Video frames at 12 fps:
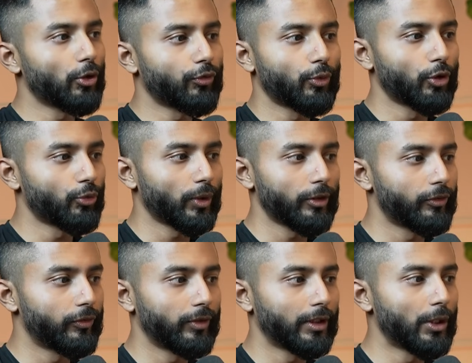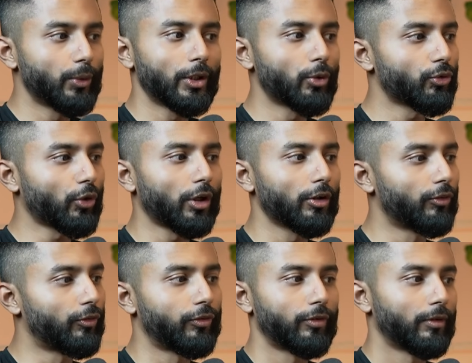of course, was you need to
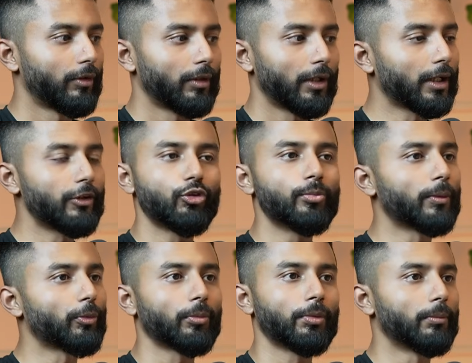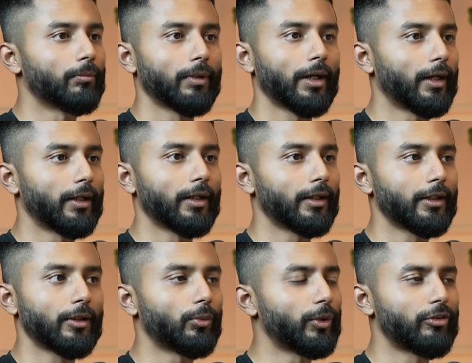solve consumer problem, and I
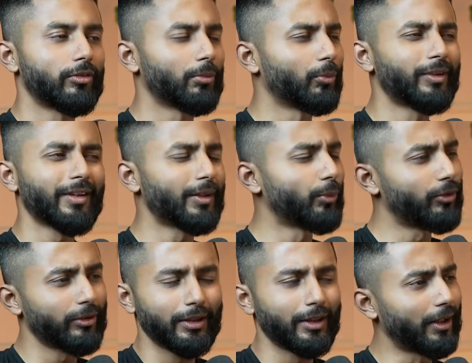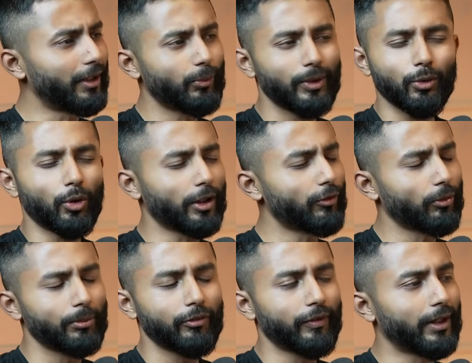think which the learning we had gotten
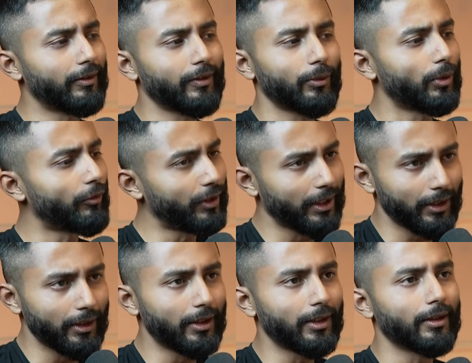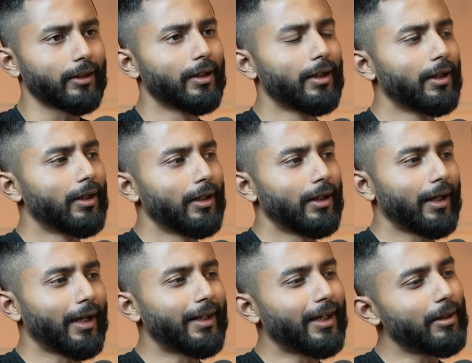from the fans, and we have taken it here.
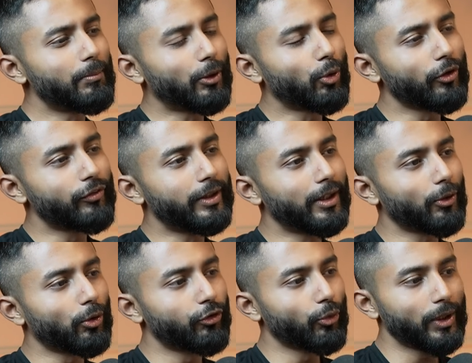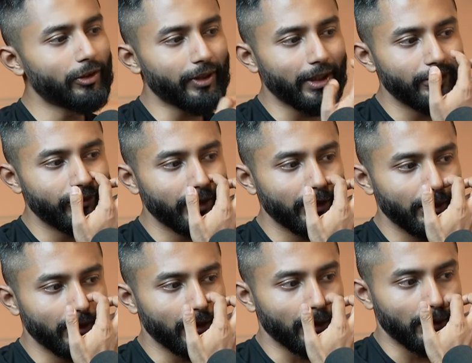And again, because here also we are
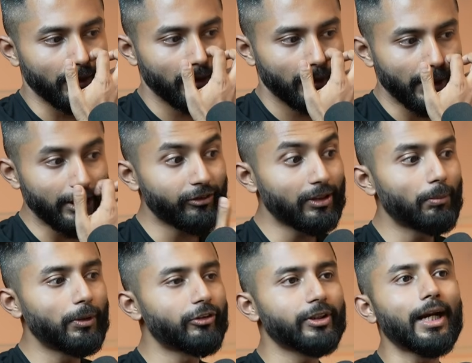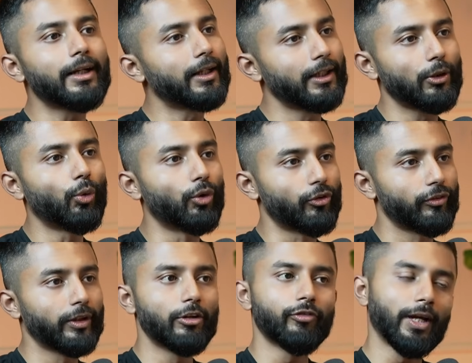challenging established category codes.
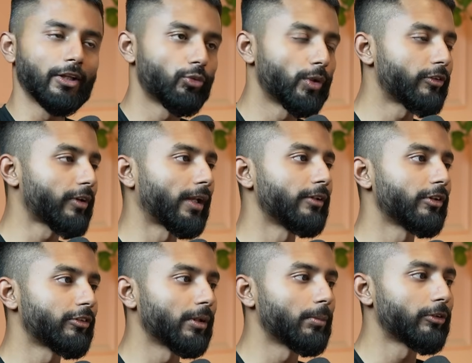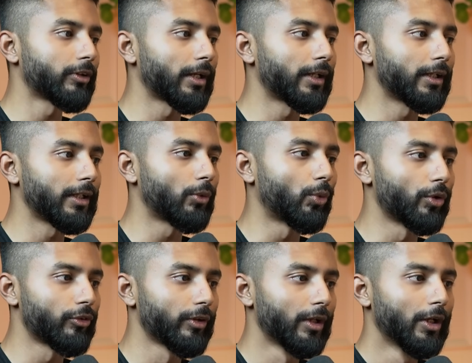In fans, we are challenged established category
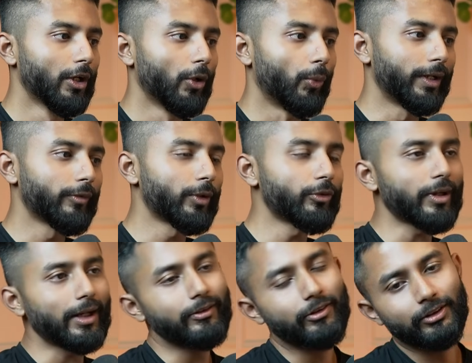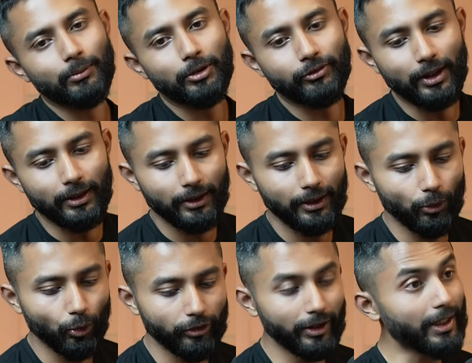codes. Whenever you challenge established category
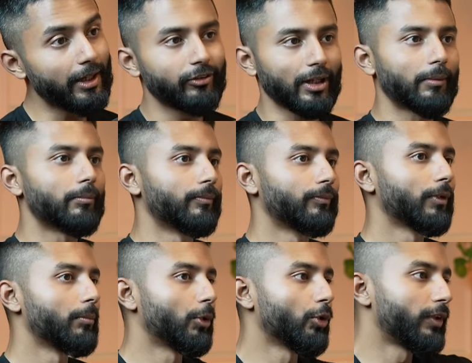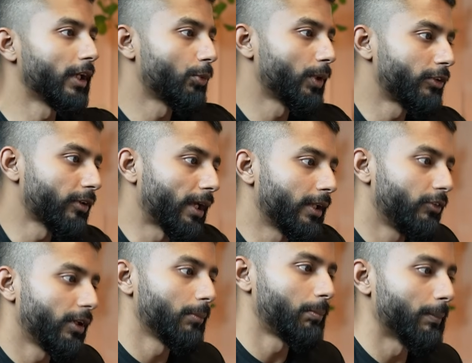codes, it takes time, because here we are
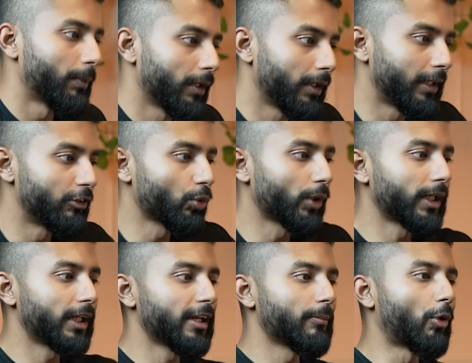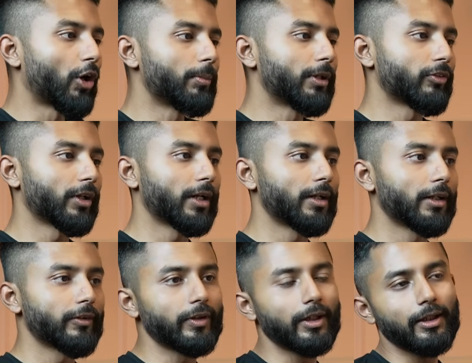challenging people historically have bought mixer
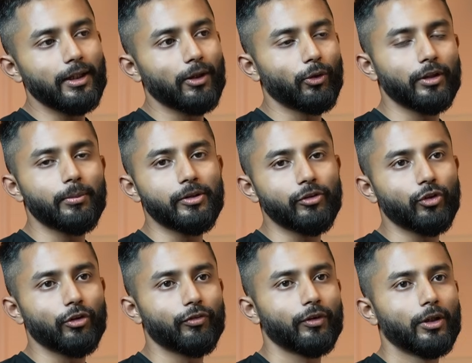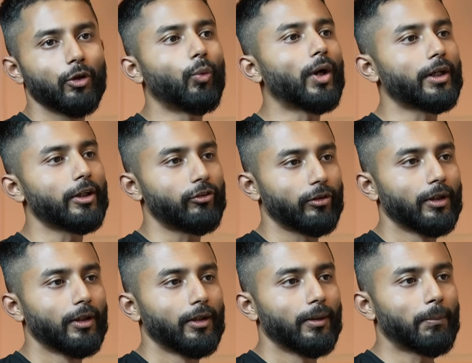grinders in India on the basis of wattage.
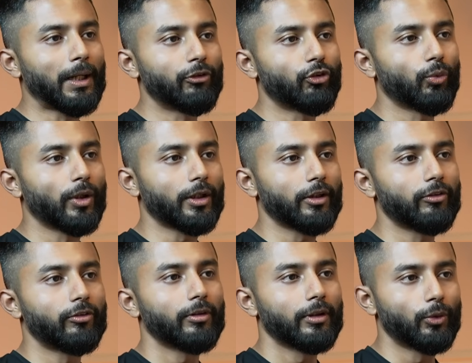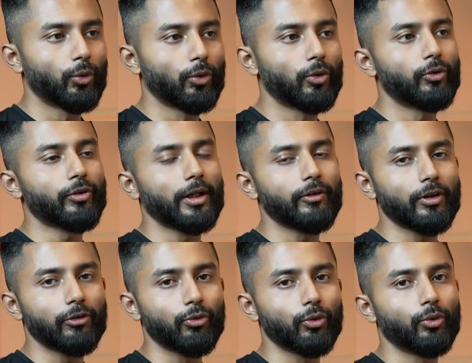500 wattage, to
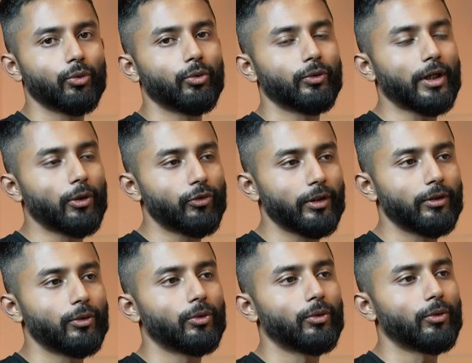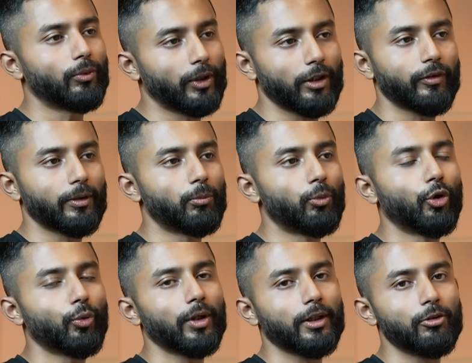750 do, 1000 do, whatever. More
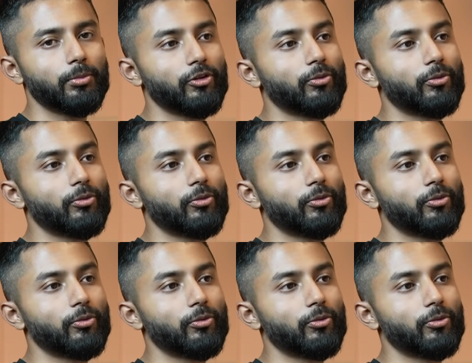wattage means